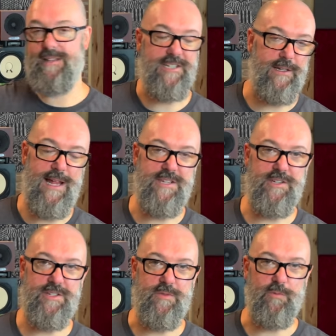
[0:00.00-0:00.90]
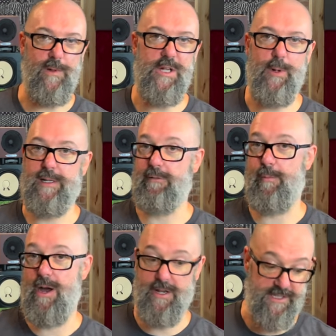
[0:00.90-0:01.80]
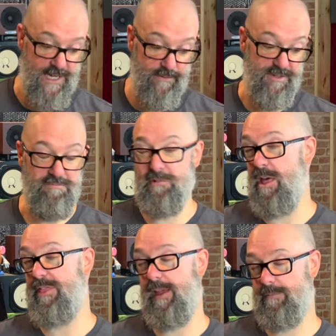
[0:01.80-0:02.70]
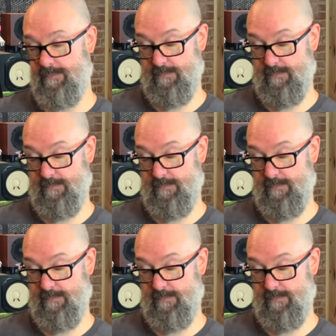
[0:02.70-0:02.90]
so let's just really quickly remind ourselves, nothing.